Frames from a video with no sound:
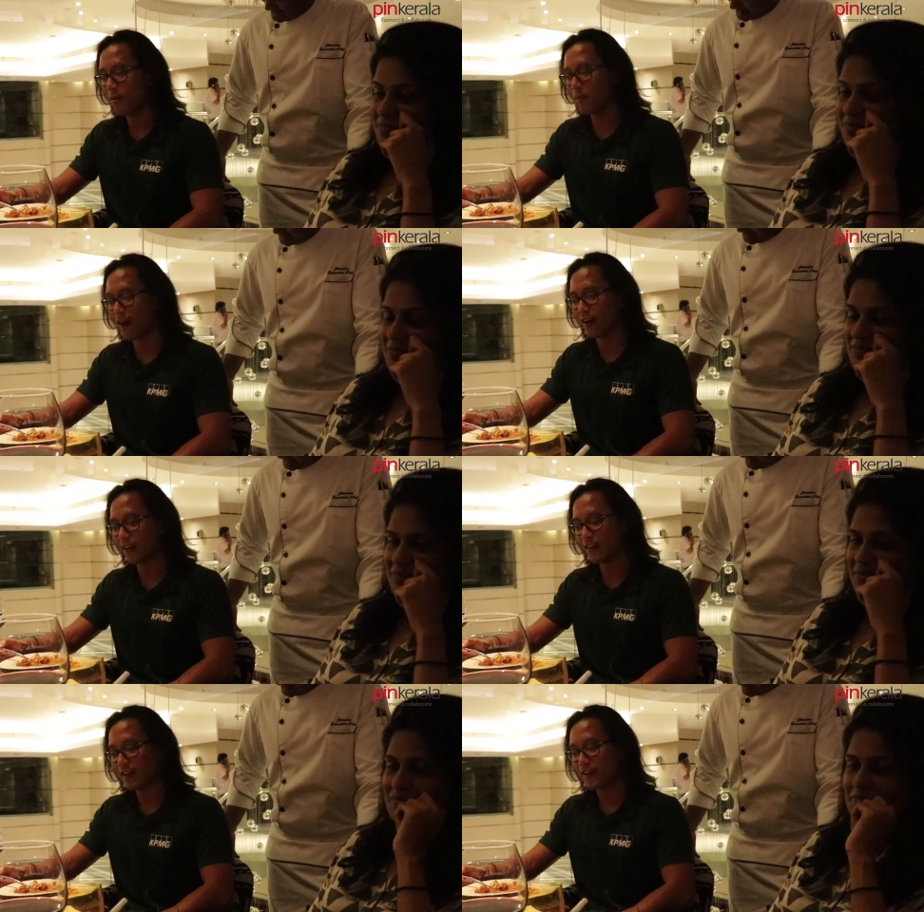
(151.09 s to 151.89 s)
Speaker 1: But
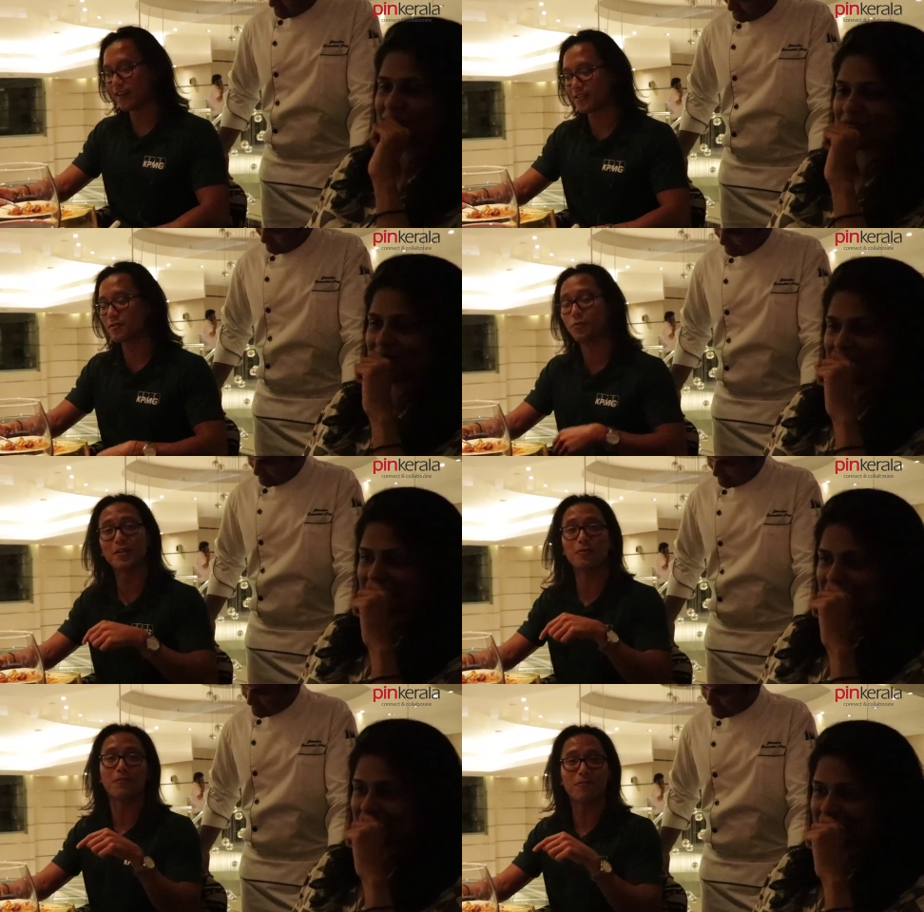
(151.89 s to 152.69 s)
this is
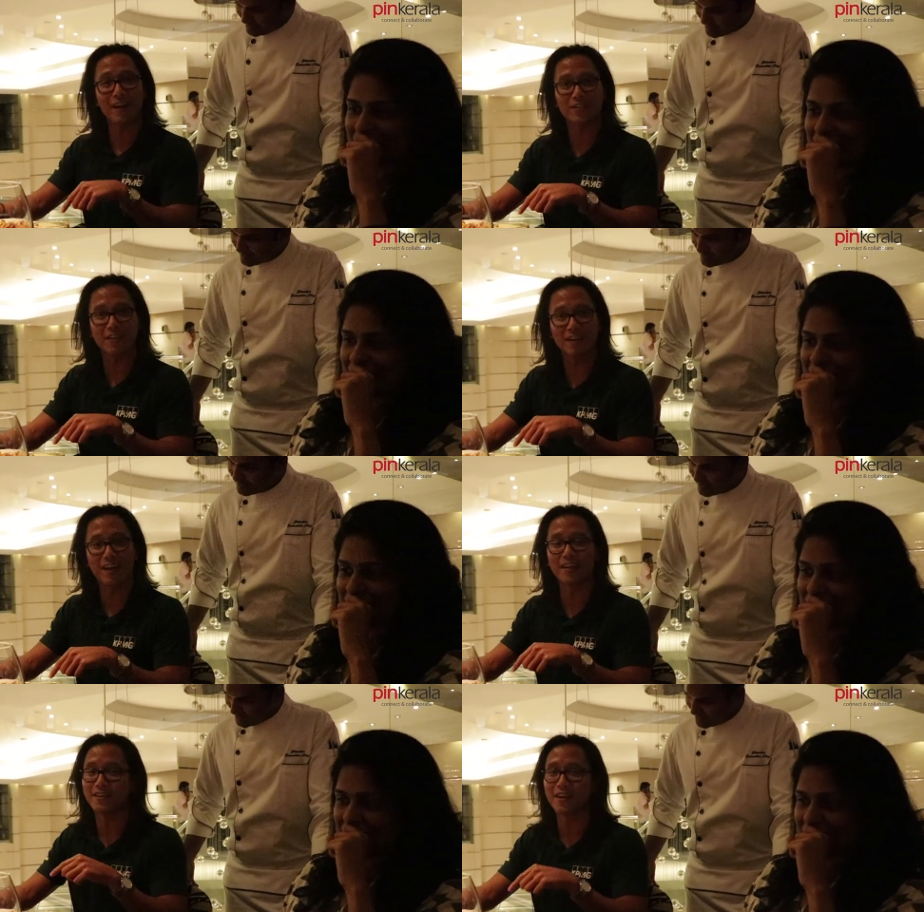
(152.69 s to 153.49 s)
really refreshing, and it